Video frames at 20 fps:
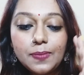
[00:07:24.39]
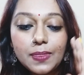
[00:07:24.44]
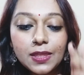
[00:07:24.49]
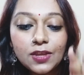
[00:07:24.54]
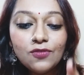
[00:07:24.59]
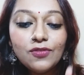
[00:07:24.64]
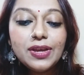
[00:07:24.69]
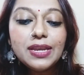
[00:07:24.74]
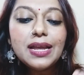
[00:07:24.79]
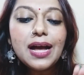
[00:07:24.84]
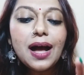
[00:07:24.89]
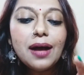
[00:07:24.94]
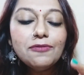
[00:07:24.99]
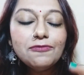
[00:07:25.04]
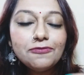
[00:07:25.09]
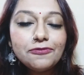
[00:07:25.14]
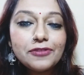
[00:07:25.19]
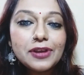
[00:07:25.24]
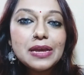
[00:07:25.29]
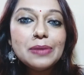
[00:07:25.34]
when I'm
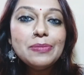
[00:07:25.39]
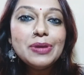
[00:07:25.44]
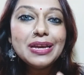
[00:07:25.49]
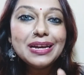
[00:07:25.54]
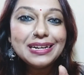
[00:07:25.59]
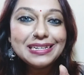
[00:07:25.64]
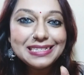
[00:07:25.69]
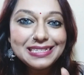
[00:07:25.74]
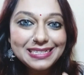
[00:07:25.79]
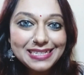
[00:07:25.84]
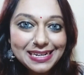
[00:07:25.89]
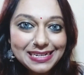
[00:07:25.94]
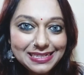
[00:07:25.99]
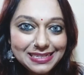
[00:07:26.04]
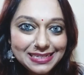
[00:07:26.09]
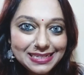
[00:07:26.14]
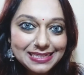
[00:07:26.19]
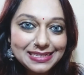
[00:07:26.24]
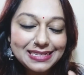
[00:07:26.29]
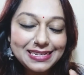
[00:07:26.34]
framing a
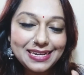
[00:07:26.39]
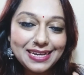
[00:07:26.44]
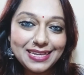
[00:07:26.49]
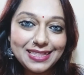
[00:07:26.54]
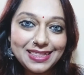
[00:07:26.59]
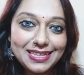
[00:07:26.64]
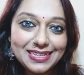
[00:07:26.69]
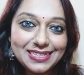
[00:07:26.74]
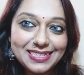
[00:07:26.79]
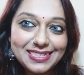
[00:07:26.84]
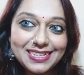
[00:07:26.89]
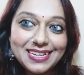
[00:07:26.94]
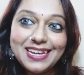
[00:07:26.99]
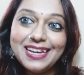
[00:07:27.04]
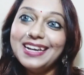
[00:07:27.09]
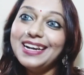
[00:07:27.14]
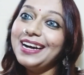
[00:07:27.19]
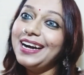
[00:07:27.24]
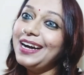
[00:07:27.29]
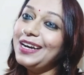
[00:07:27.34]
sentence like this,
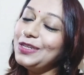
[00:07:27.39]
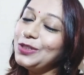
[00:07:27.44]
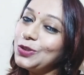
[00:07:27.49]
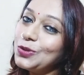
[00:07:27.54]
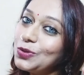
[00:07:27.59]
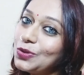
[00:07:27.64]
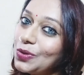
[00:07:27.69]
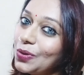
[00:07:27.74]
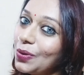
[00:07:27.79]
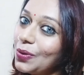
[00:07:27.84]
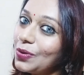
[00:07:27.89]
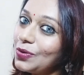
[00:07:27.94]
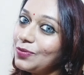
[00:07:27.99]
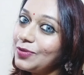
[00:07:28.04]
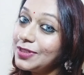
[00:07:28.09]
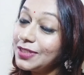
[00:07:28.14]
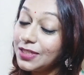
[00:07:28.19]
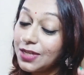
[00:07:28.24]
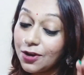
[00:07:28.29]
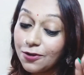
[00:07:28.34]
I should
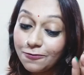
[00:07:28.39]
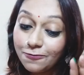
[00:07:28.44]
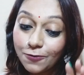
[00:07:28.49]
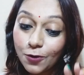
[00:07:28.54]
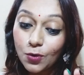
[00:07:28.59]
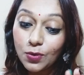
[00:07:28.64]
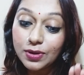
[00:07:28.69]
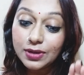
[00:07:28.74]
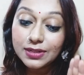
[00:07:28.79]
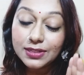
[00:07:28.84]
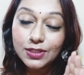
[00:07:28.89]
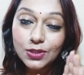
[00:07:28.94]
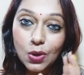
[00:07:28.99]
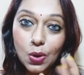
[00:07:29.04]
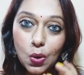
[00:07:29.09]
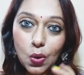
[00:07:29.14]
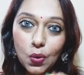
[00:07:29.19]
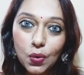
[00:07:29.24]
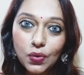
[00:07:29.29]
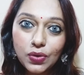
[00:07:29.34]
always focus
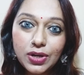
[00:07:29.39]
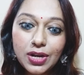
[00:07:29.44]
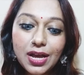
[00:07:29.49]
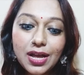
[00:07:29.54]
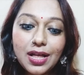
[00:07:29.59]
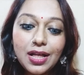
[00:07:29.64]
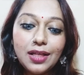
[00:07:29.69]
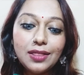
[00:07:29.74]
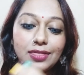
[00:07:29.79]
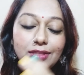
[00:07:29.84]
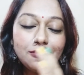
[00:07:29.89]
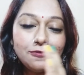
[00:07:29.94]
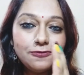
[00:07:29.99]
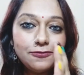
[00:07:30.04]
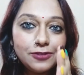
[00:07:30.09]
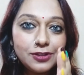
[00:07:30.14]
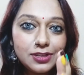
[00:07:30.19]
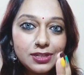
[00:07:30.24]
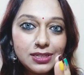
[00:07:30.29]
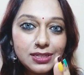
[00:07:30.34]
on the
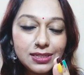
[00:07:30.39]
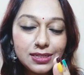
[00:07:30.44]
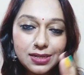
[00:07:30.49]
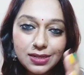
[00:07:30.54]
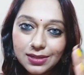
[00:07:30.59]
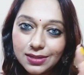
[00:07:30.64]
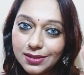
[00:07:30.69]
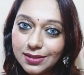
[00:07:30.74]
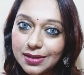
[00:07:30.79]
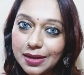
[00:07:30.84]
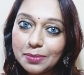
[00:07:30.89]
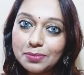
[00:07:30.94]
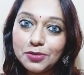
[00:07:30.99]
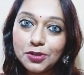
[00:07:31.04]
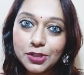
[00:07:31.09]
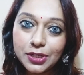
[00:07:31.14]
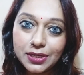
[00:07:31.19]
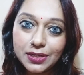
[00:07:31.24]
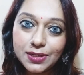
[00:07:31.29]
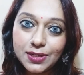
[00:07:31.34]
first
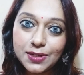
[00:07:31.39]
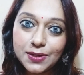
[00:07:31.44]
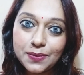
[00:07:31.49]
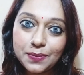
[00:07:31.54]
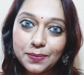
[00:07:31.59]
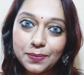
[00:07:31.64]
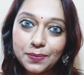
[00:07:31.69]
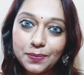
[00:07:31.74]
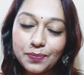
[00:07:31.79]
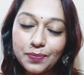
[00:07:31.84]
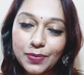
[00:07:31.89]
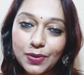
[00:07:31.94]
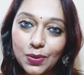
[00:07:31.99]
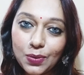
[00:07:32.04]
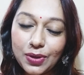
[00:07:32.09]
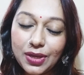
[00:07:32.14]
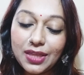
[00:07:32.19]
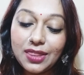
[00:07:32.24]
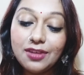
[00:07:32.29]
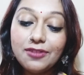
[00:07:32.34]
subject.
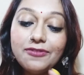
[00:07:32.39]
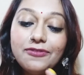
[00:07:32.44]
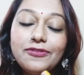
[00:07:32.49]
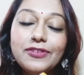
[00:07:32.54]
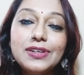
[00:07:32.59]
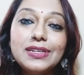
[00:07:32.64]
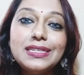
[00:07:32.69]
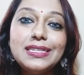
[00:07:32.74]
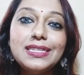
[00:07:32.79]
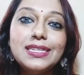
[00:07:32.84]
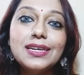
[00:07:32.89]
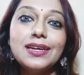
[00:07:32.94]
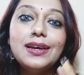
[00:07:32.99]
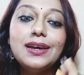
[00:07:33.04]
Okay, the first